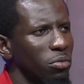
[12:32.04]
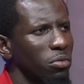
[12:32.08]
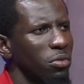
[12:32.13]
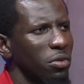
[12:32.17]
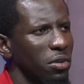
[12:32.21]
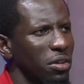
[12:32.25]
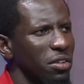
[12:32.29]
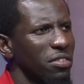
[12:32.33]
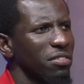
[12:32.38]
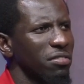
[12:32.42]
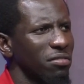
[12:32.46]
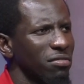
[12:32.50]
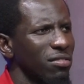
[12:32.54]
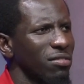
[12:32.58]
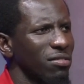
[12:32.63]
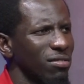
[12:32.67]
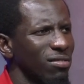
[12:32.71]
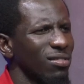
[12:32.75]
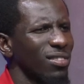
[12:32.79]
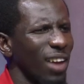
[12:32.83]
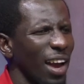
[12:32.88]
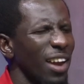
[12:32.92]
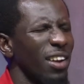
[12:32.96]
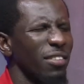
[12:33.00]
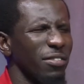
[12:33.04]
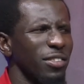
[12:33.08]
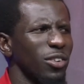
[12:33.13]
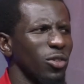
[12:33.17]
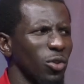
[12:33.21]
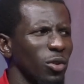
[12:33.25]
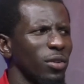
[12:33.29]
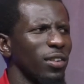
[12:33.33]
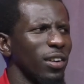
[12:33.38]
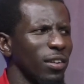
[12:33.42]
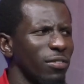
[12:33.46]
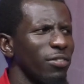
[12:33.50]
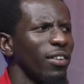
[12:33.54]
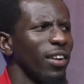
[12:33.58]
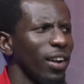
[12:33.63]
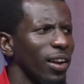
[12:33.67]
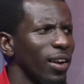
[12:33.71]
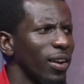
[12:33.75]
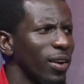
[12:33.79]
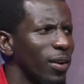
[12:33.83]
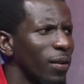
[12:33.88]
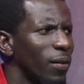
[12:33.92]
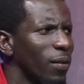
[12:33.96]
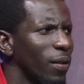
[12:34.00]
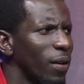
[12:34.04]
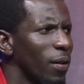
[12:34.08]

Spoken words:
was kind of a total failure.